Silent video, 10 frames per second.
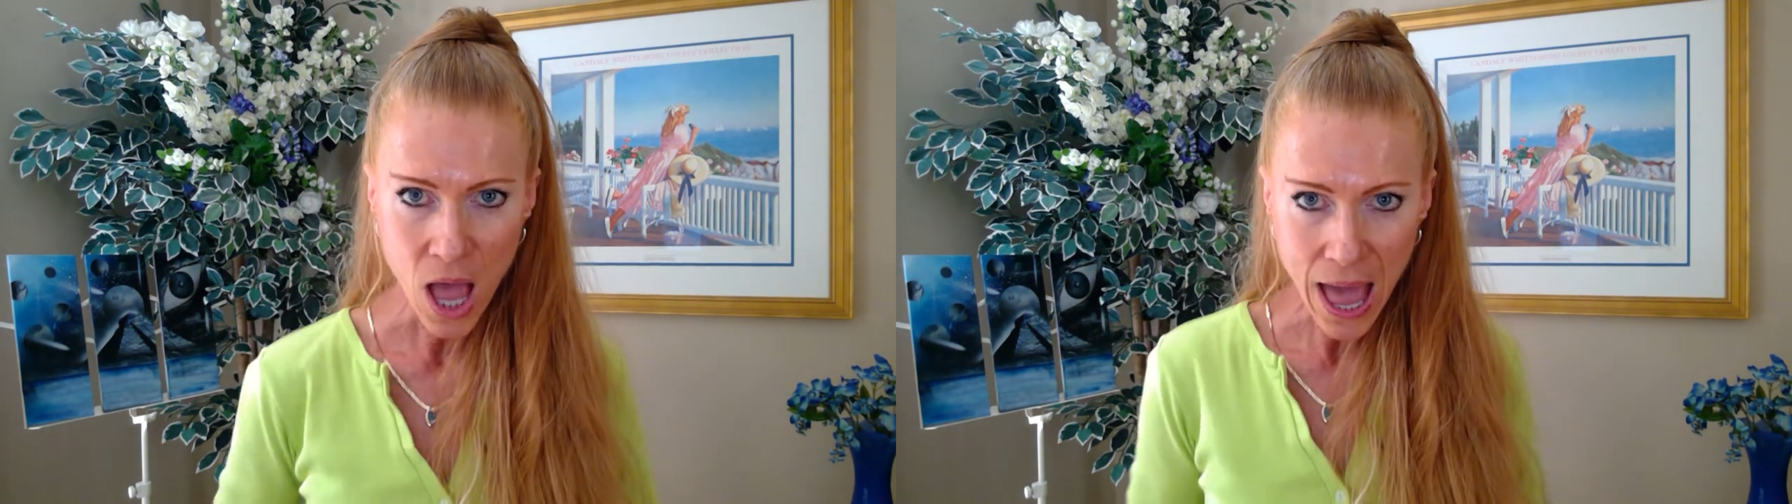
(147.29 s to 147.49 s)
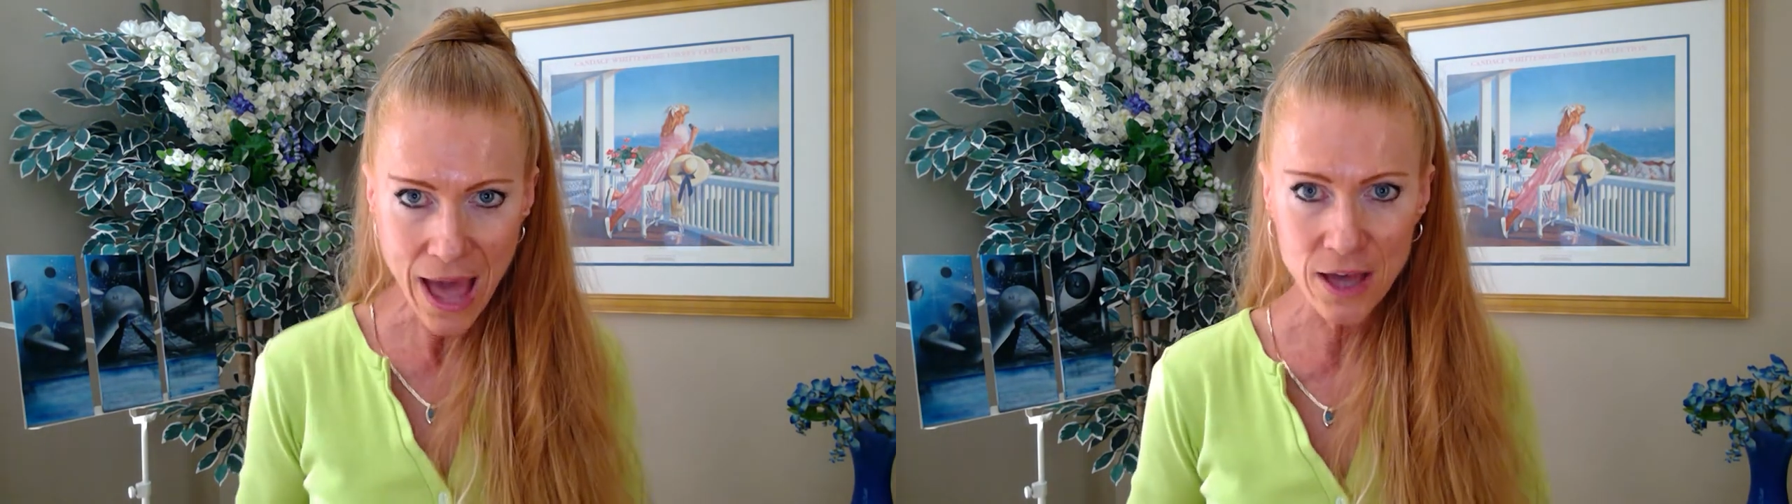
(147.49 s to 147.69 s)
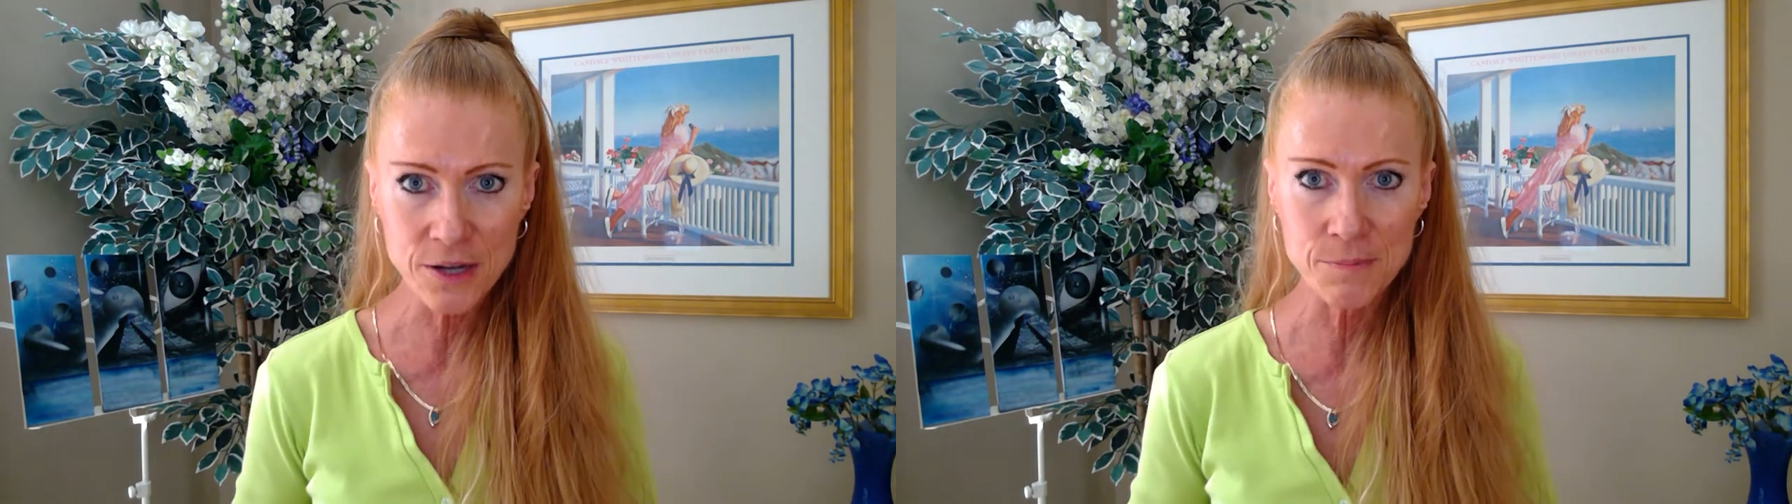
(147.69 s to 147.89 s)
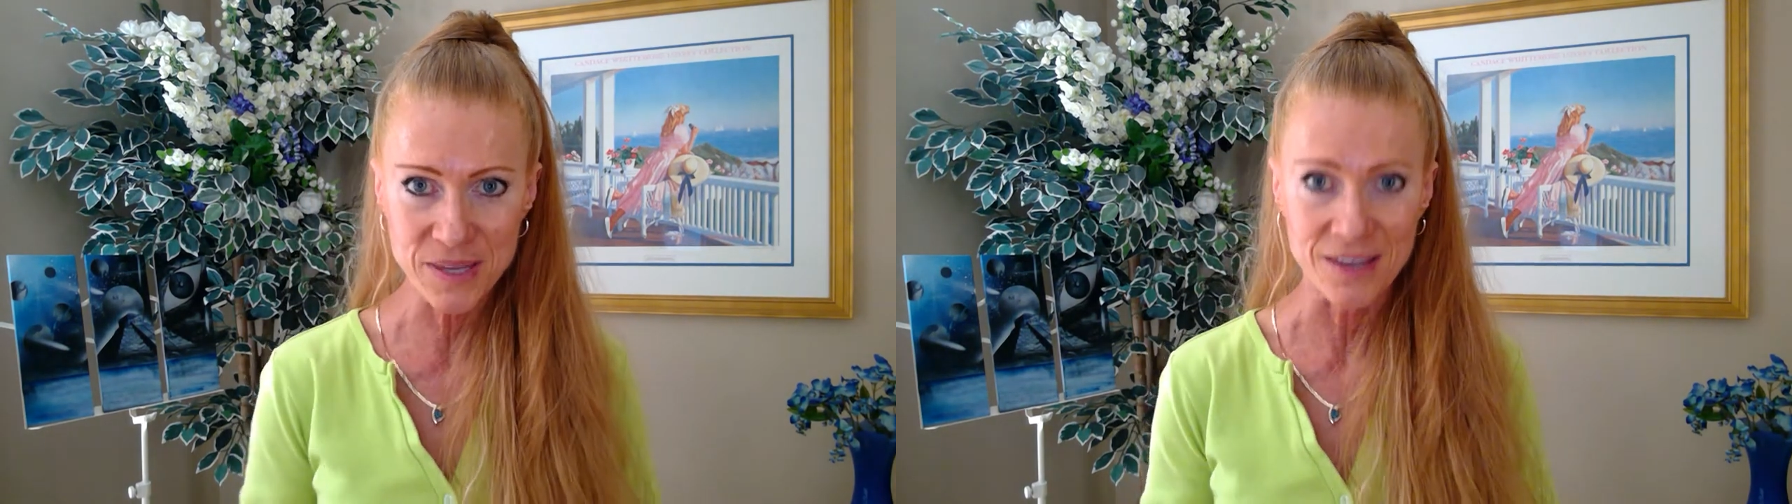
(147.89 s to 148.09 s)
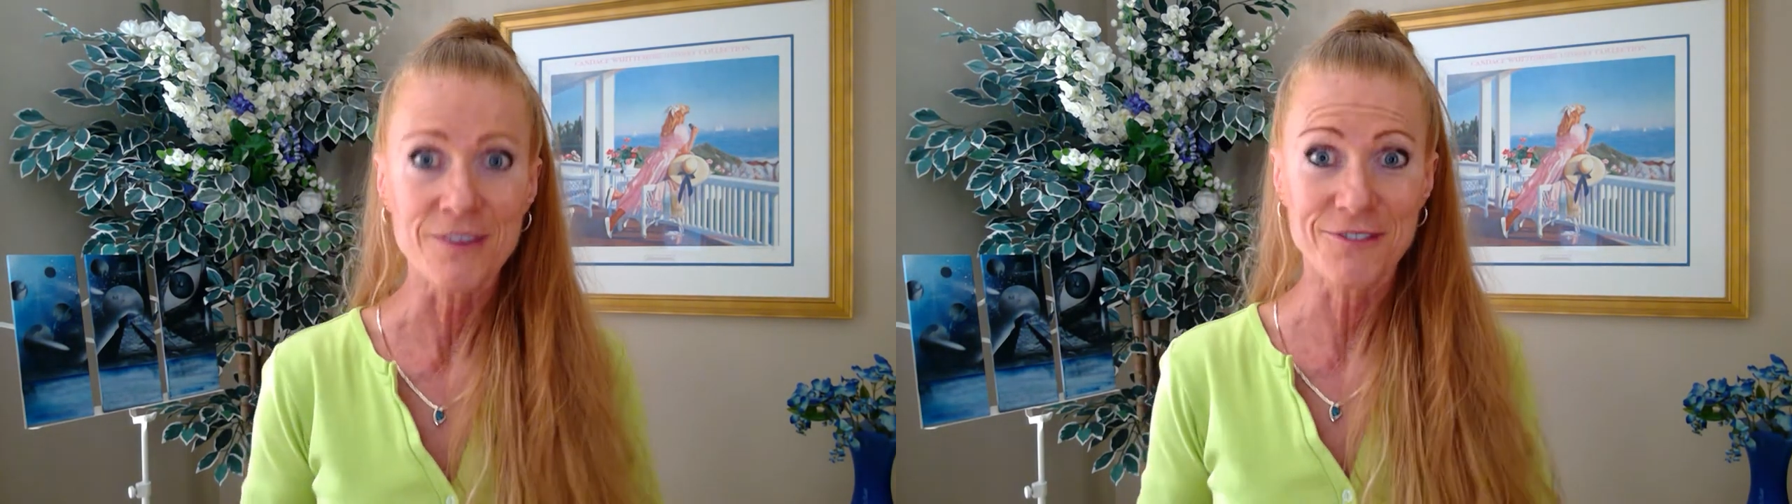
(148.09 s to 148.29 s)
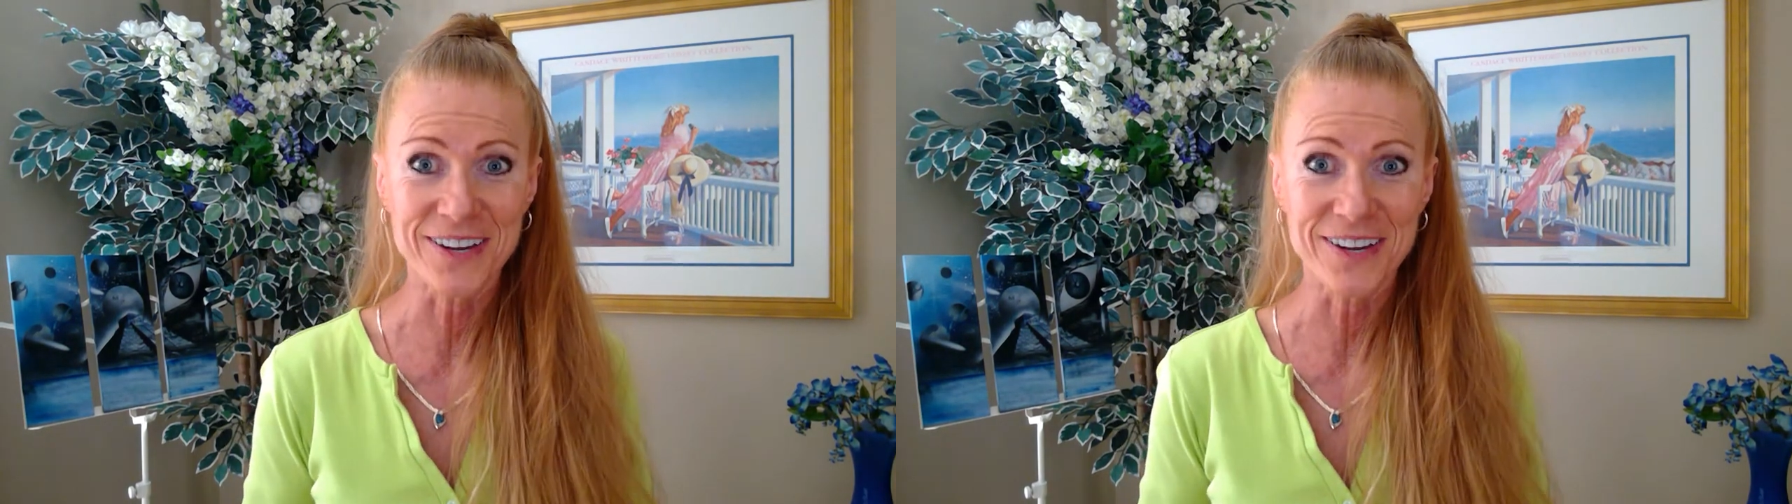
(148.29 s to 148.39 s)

how to be